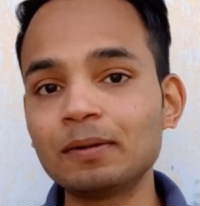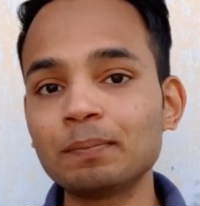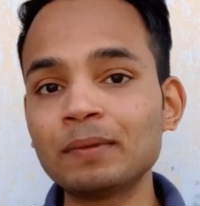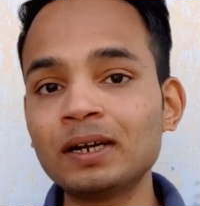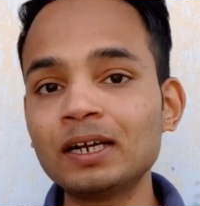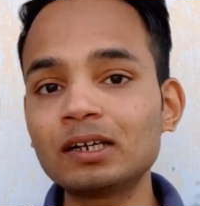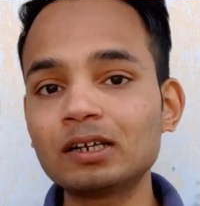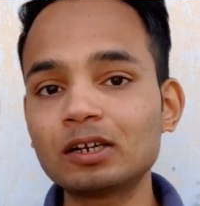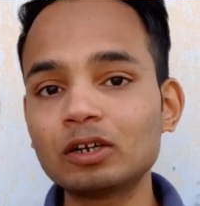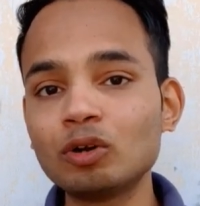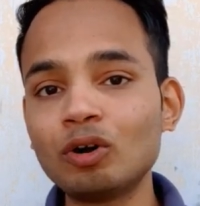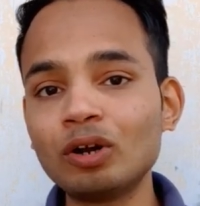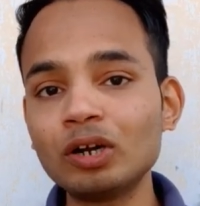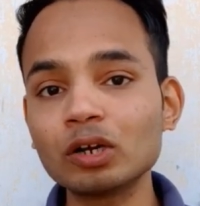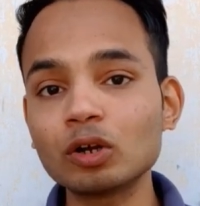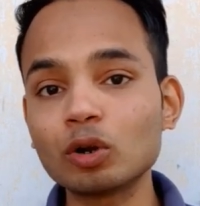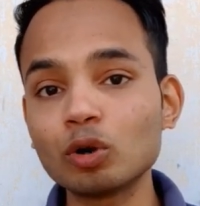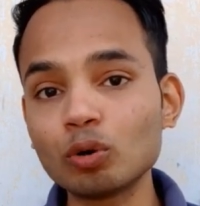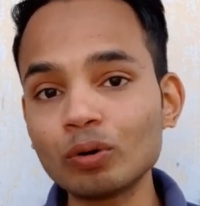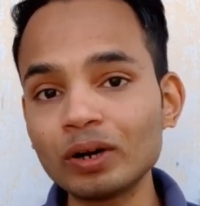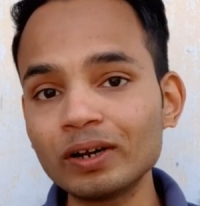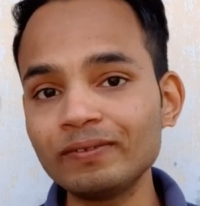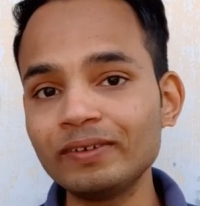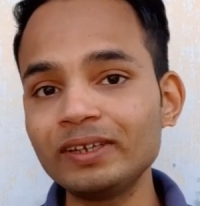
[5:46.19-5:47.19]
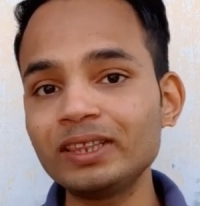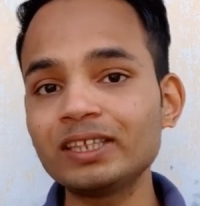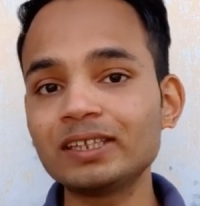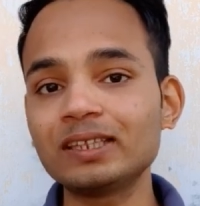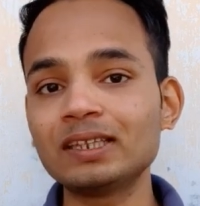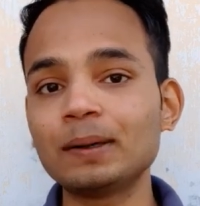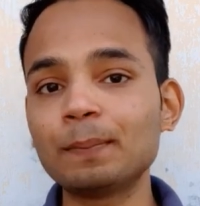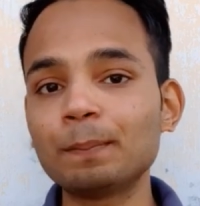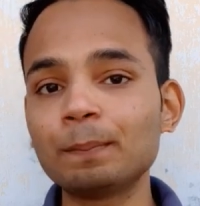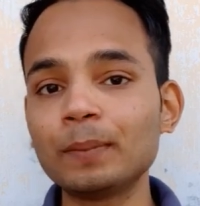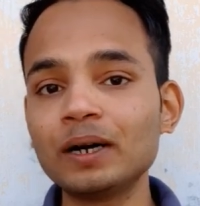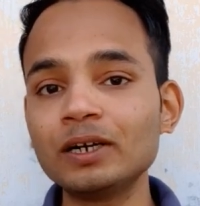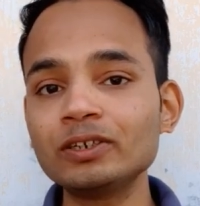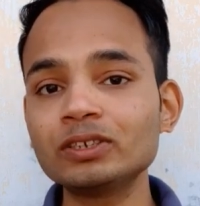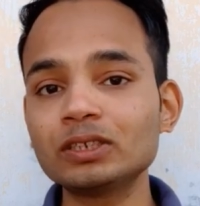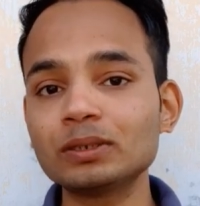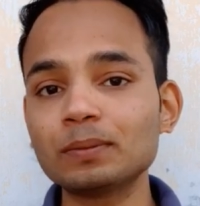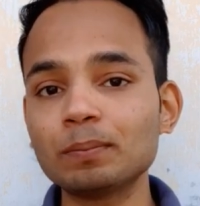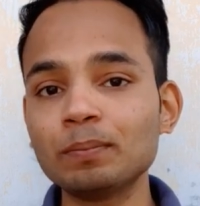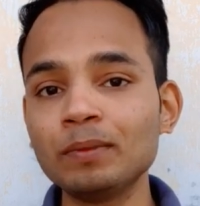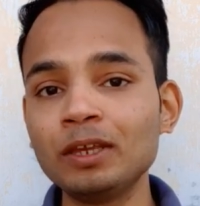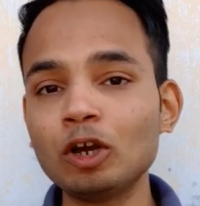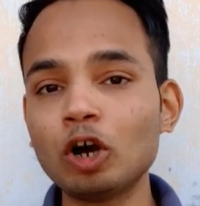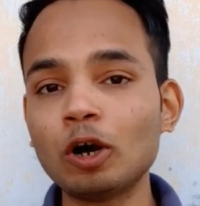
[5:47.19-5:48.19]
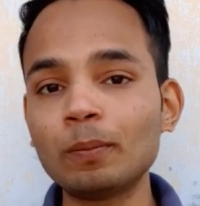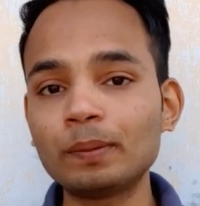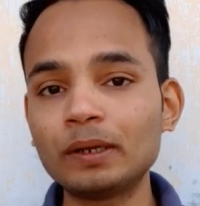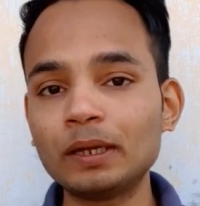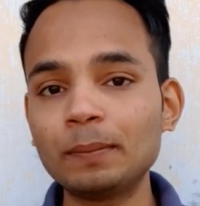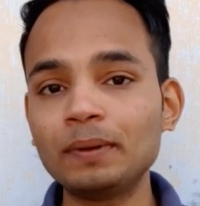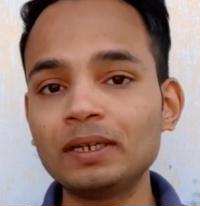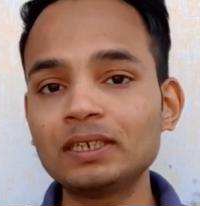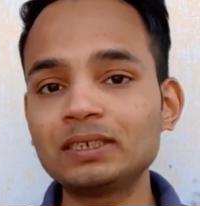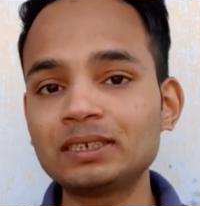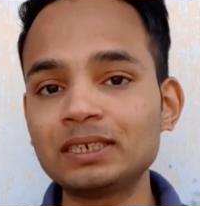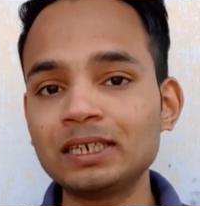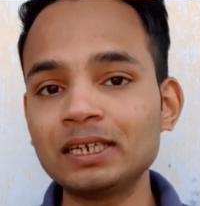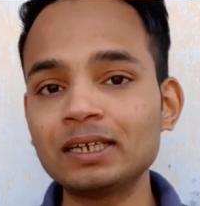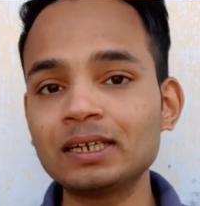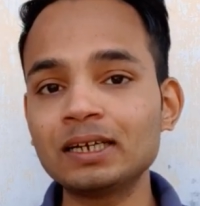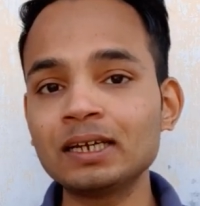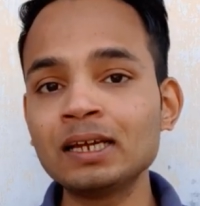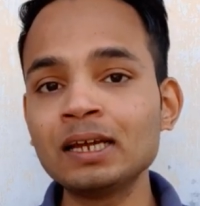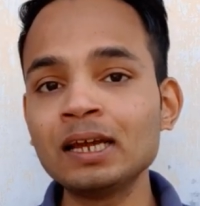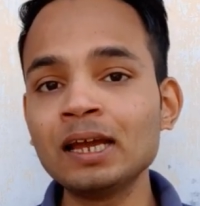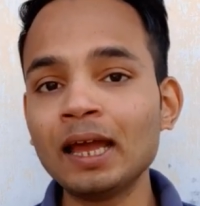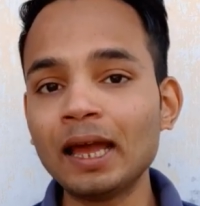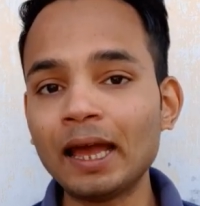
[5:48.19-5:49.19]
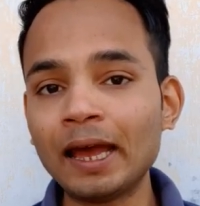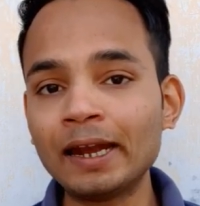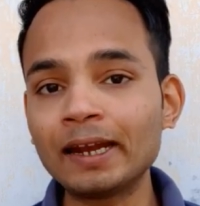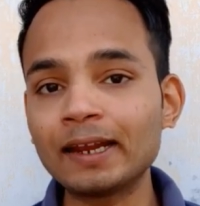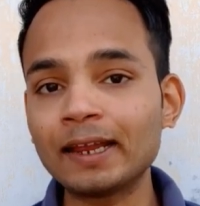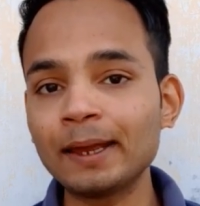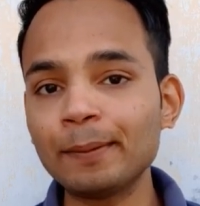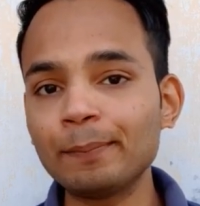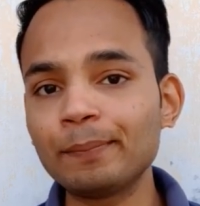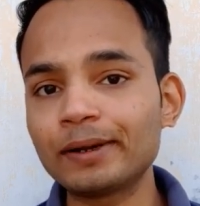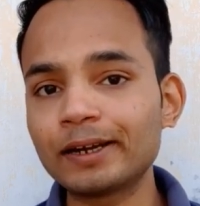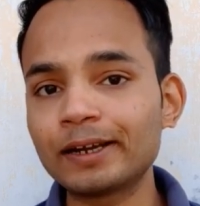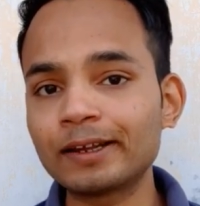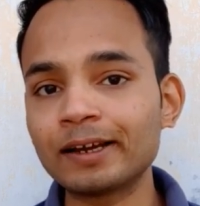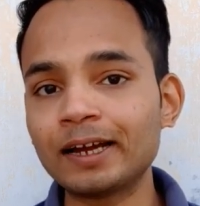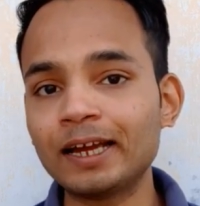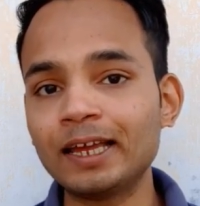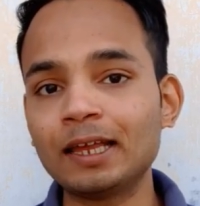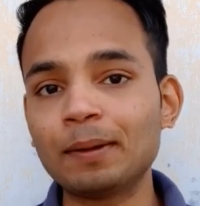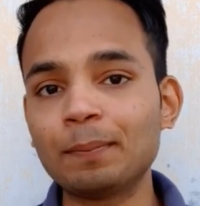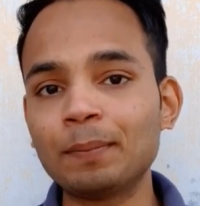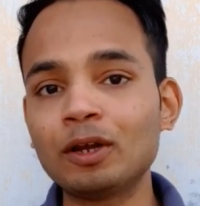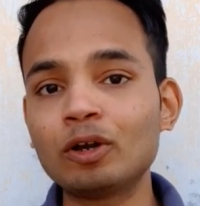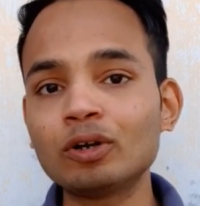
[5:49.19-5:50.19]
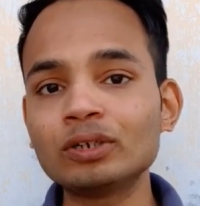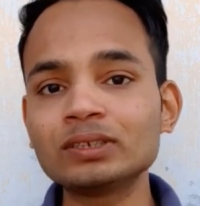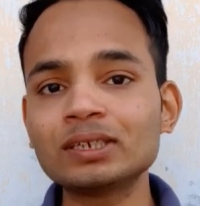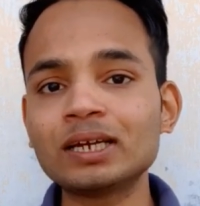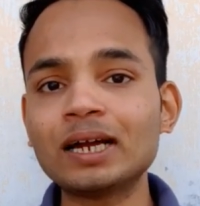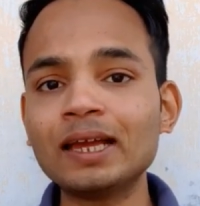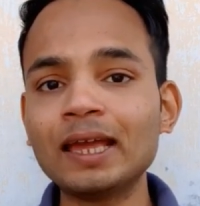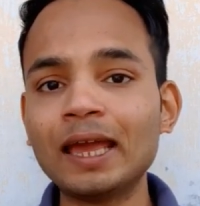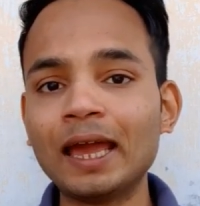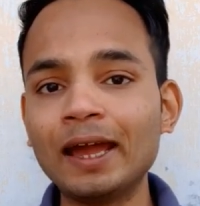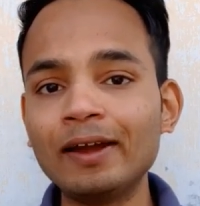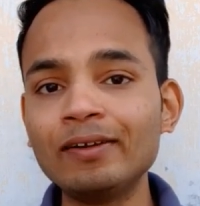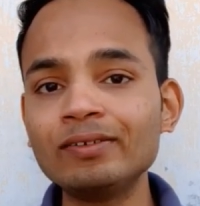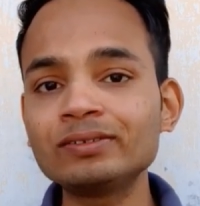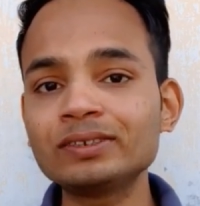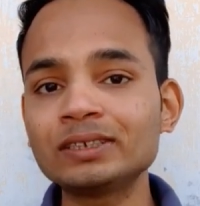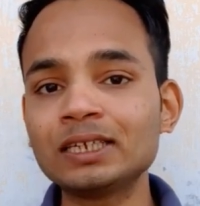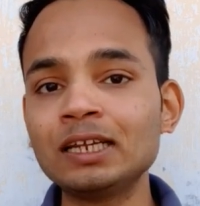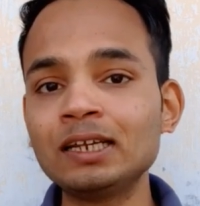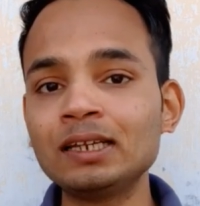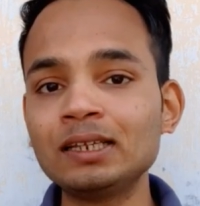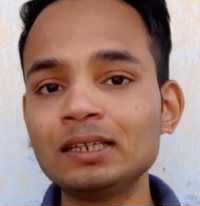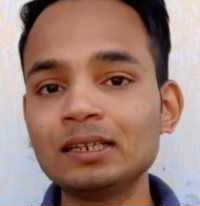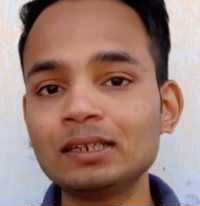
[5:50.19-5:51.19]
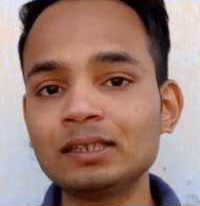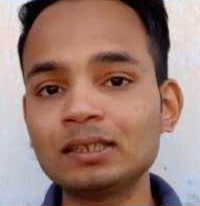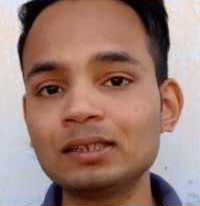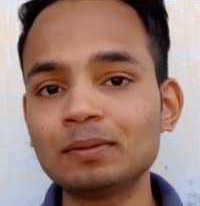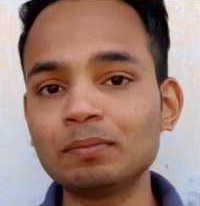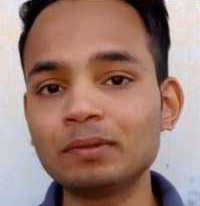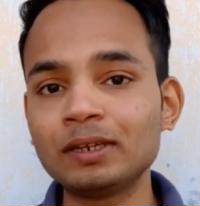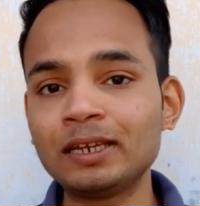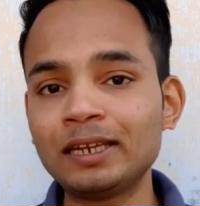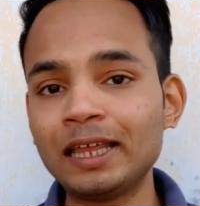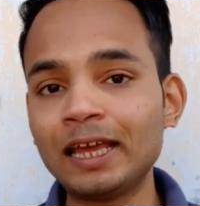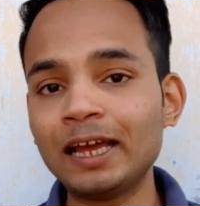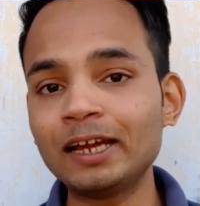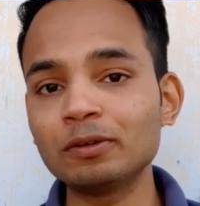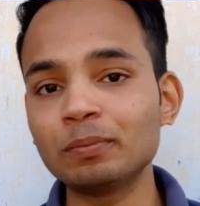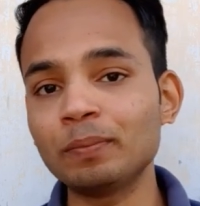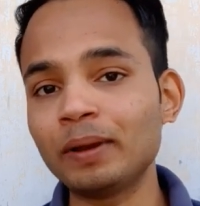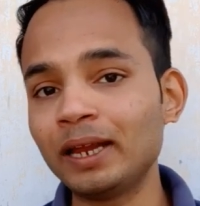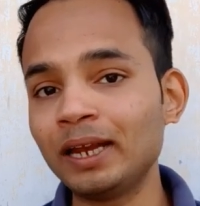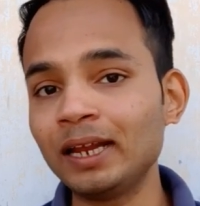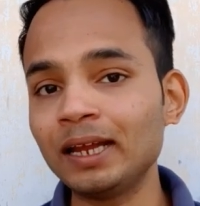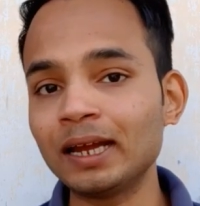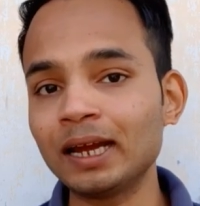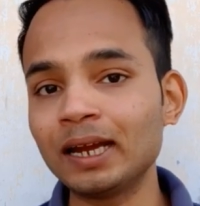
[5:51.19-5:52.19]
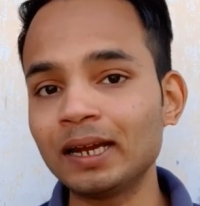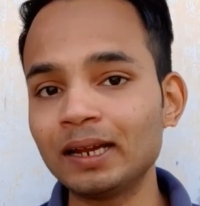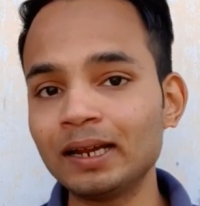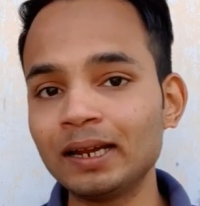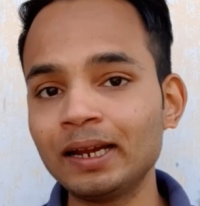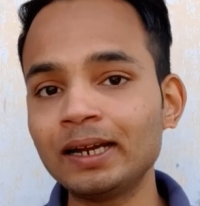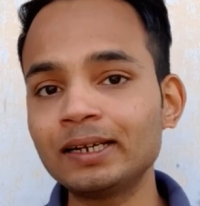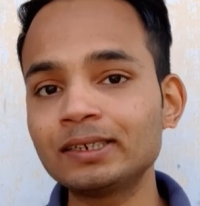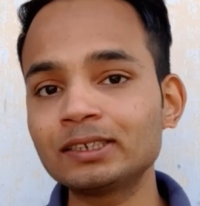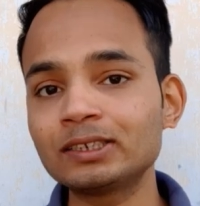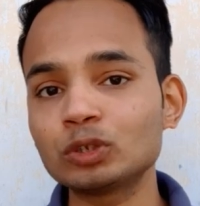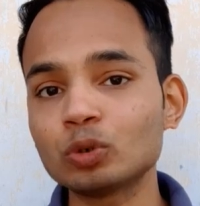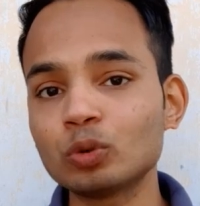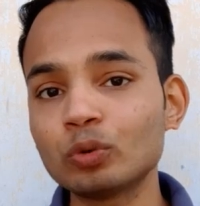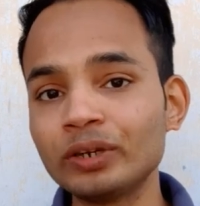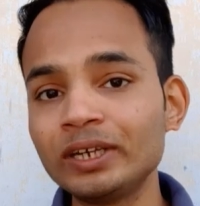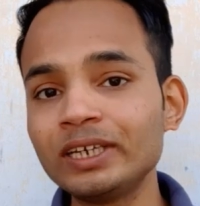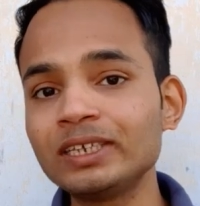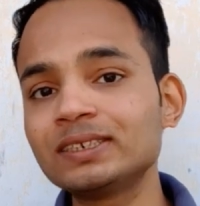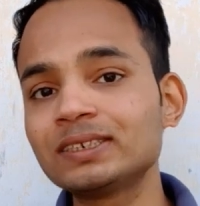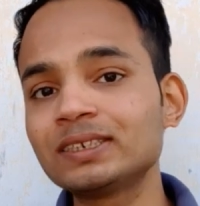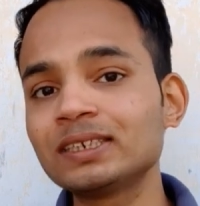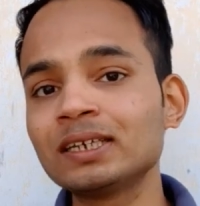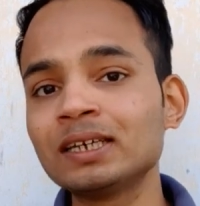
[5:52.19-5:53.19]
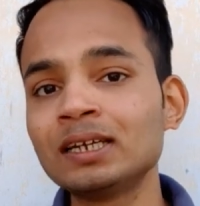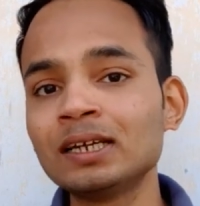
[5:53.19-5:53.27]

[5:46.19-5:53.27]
But don't go on with numbers, be optimistic and keep trying, because I have seen there many candidates who is